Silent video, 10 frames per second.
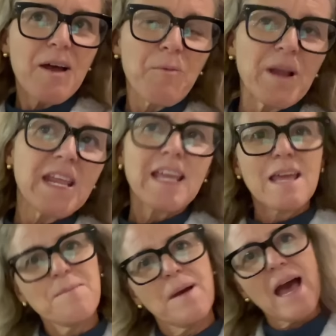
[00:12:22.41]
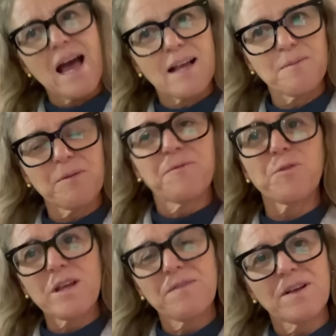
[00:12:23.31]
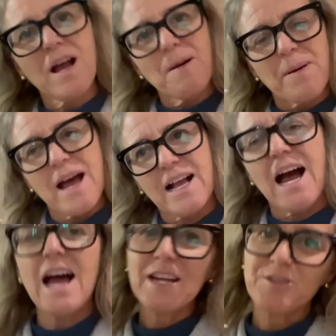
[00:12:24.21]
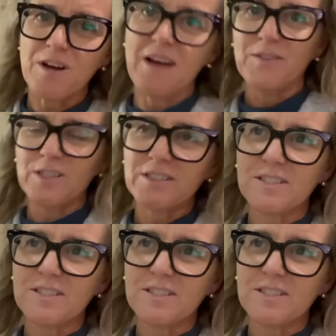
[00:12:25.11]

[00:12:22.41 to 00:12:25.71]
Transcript: when he came back, before he even got back, I traveled.